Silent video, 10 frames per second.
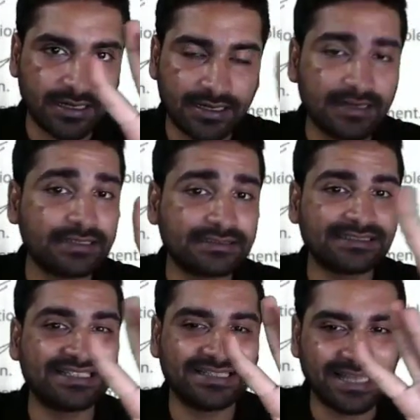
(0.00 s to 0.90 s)

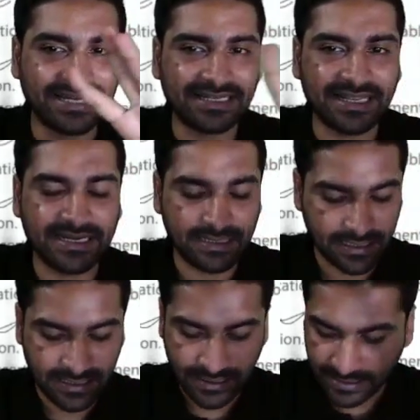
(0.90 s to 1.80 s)
discussing that in
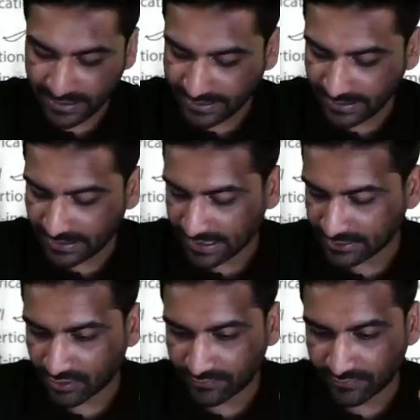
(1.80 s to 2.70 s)
detail as
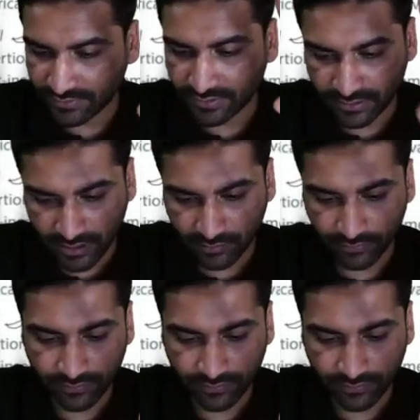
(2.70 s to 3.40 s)
of now,